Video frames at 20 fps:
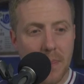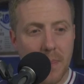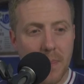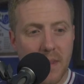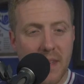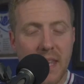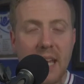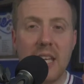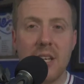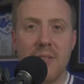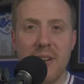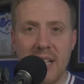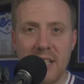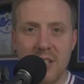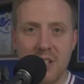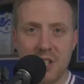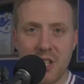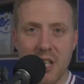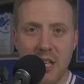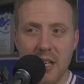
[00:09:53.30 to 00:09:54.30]
get your
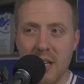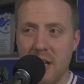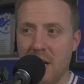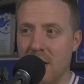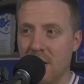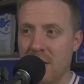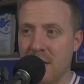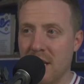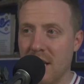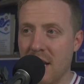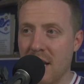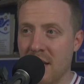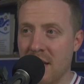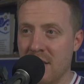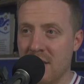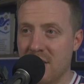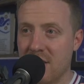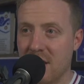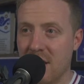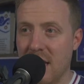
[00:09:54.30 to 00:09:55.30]
England shirt on,
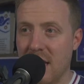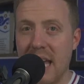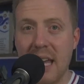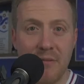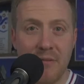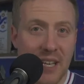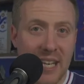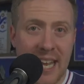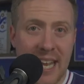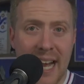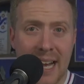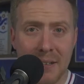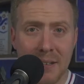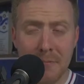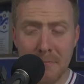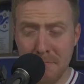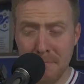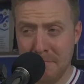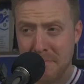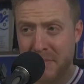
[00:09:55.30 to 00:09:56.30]
and if you can,
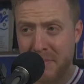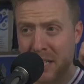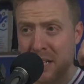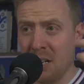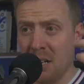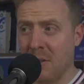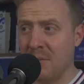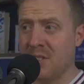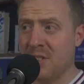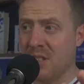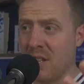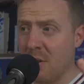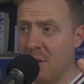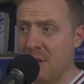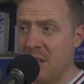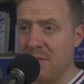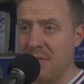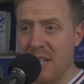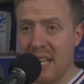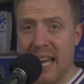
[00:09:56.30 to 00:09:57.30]
obviously
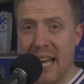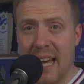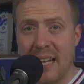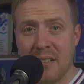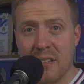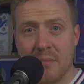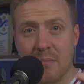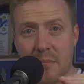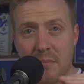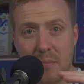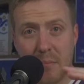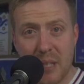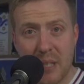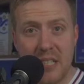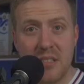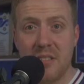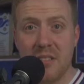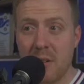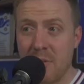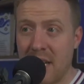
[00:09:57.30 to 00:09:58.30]
only if you can,
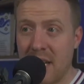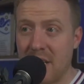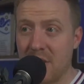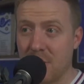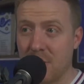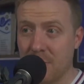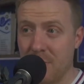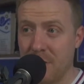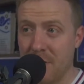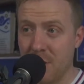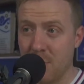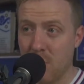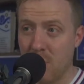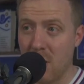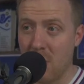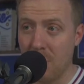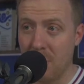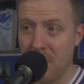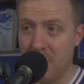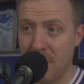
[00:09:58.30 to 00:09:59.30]
please donate something as well.
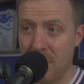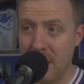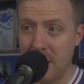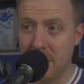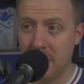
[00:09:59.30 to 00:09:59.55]
It'd be great.